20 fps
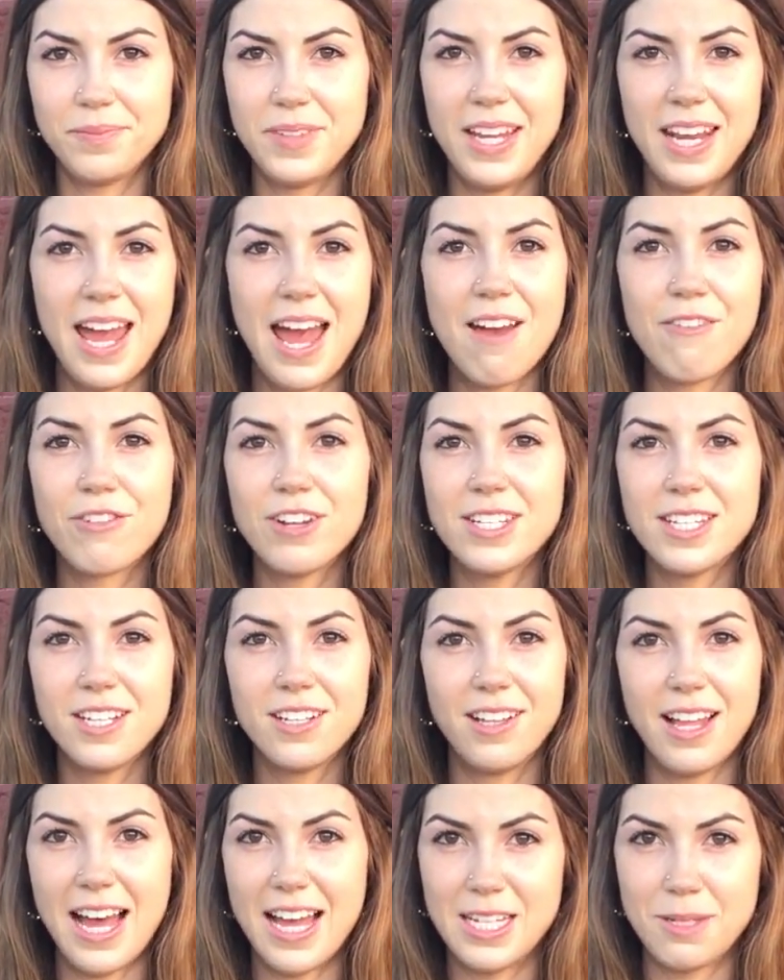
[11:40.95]
in every
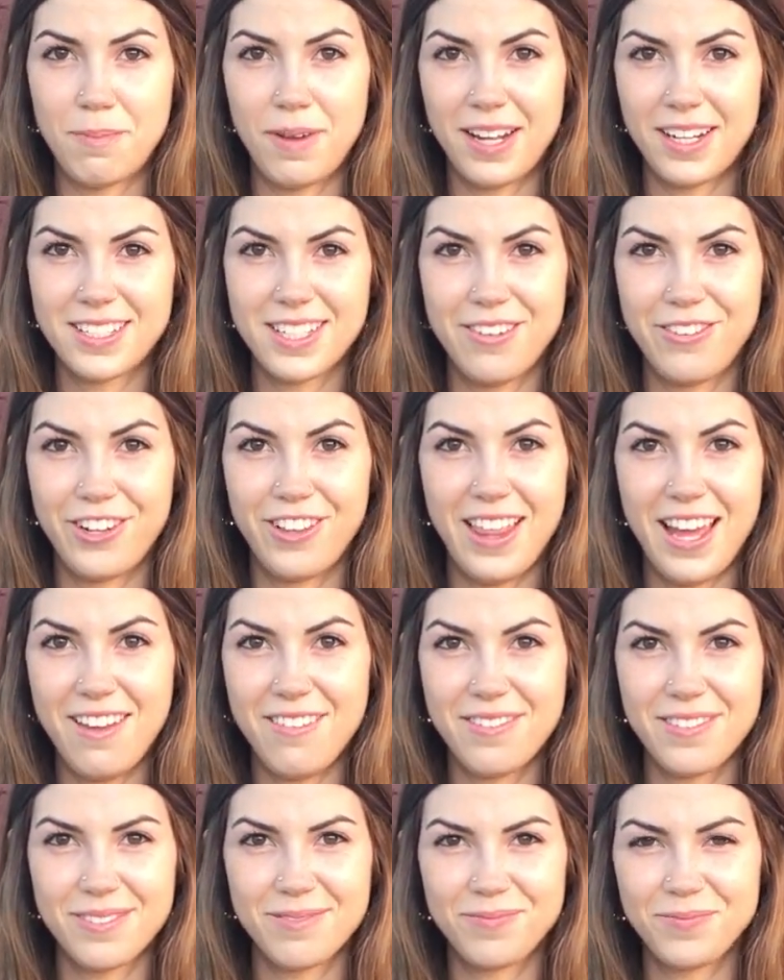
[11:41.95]
single aspect of your life.